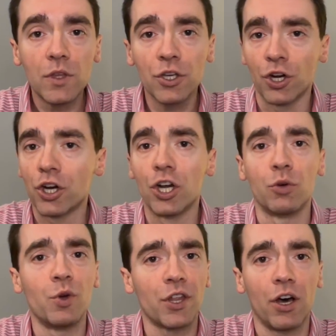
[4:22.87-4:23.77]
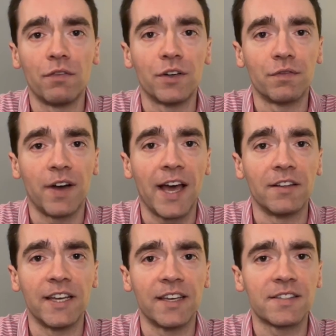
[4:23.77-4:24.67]
you're current with all of your
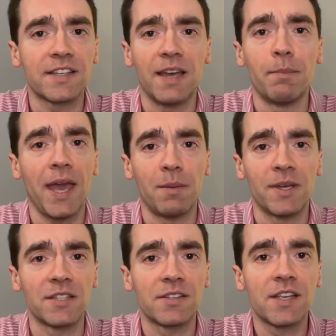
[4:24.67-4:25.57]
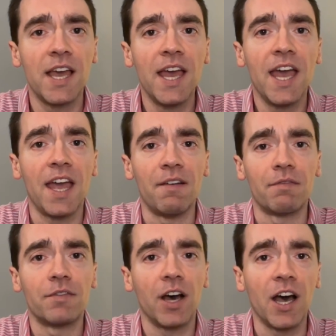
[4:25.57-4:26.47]
filings and payments.
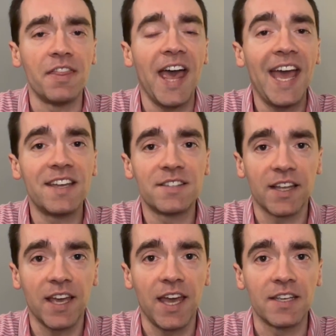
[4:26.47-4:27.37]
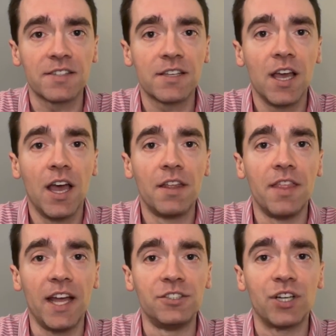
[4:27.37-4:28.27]
If that is the case,
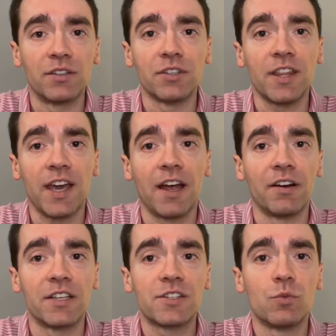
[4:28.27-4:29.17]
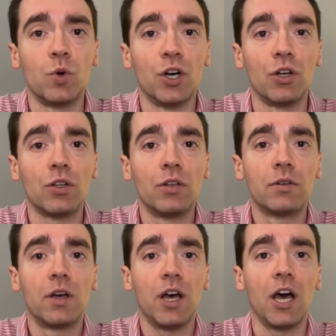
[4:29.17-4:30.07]
then generally the IRS will
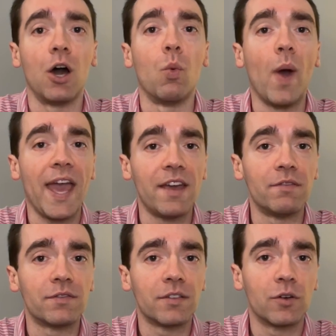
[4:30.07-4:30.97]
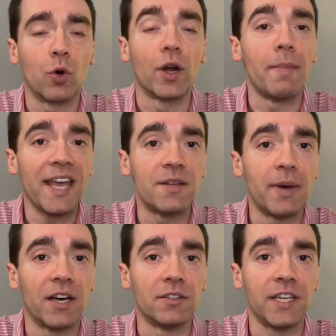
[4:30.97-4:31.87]
waive or abate a
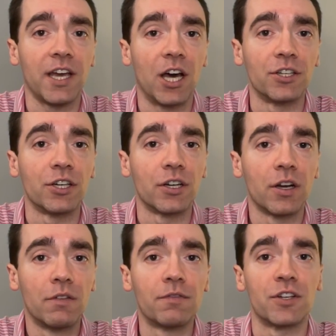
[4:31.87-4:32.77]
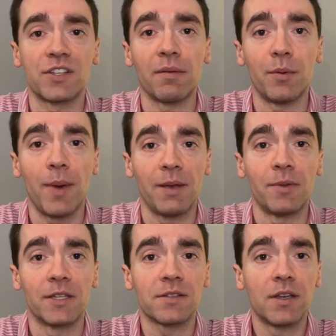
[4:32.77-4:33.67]
penalty under first-time
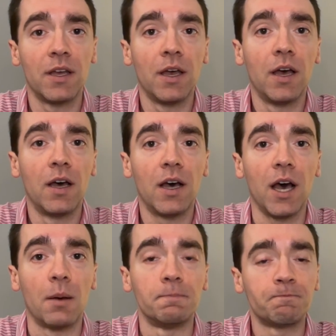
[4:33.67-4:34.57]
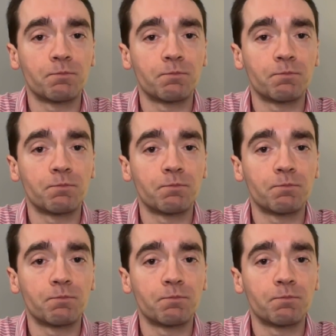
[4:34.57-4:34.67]
abatement. So